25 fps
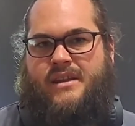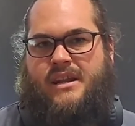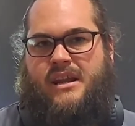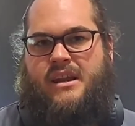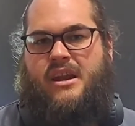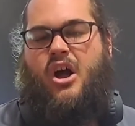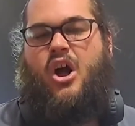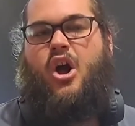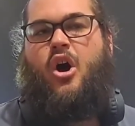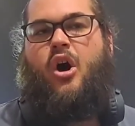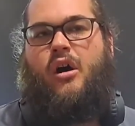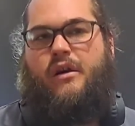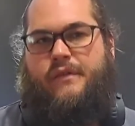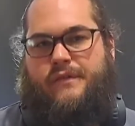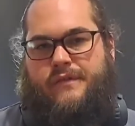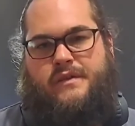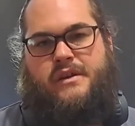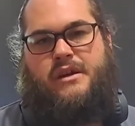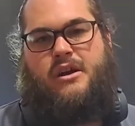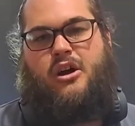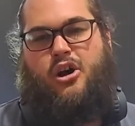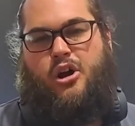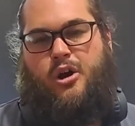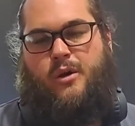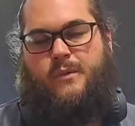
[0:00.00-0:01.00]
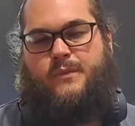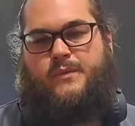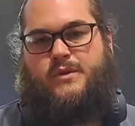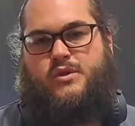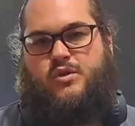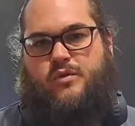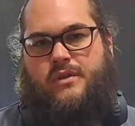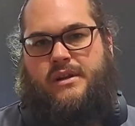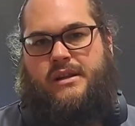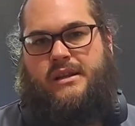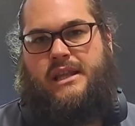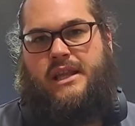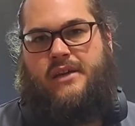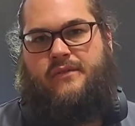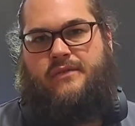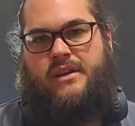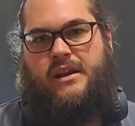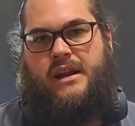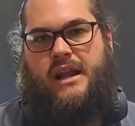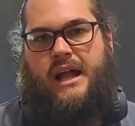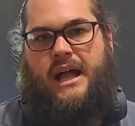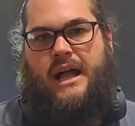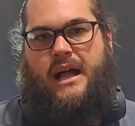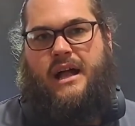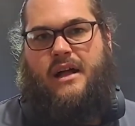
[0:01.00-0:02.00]
and I often go up to an
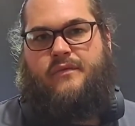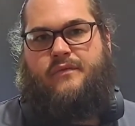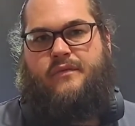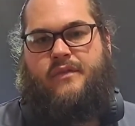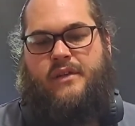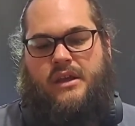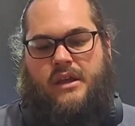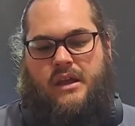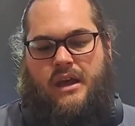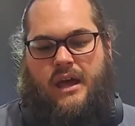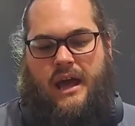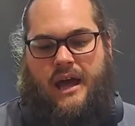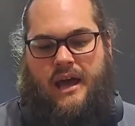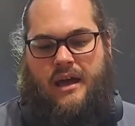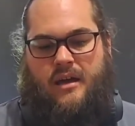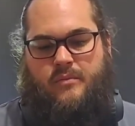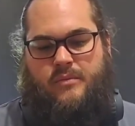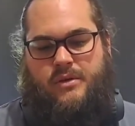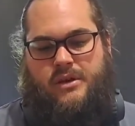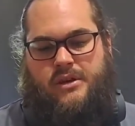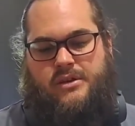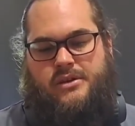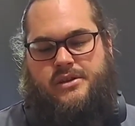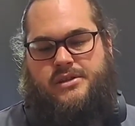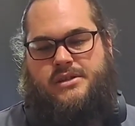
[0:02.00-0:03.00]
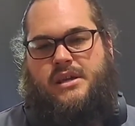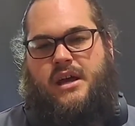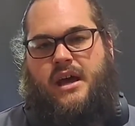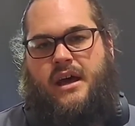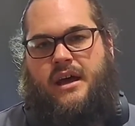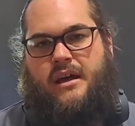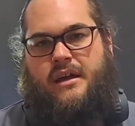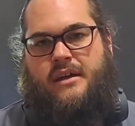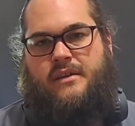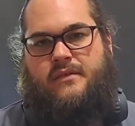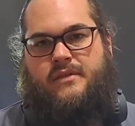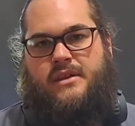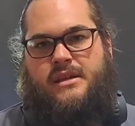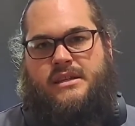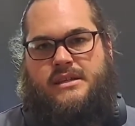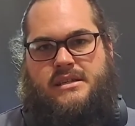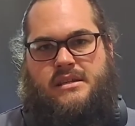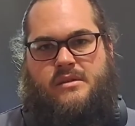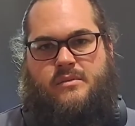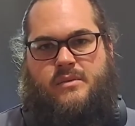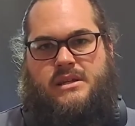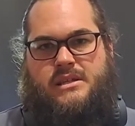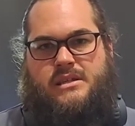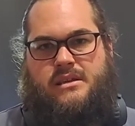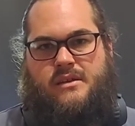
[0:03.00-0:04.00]
11.5 because I
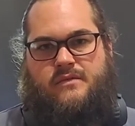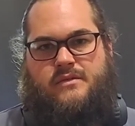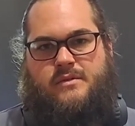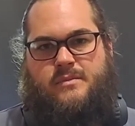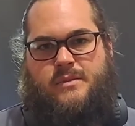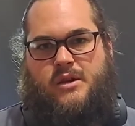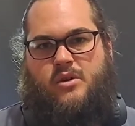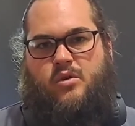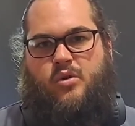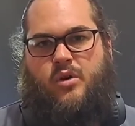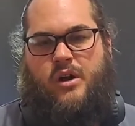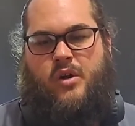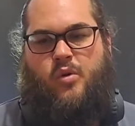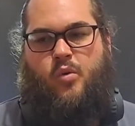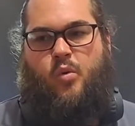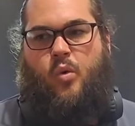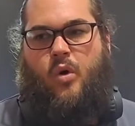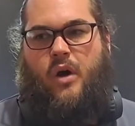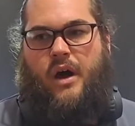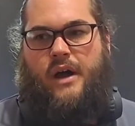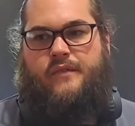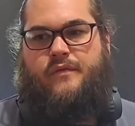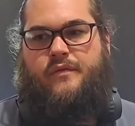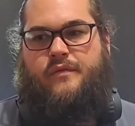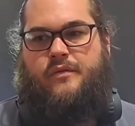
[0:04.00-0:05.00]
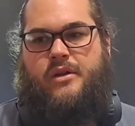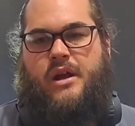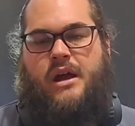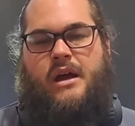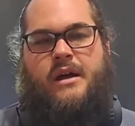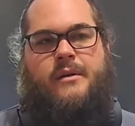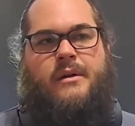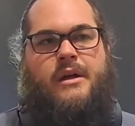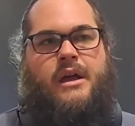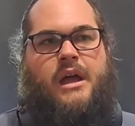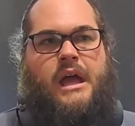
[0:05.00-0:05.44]
consider myself to be quite a wide footer.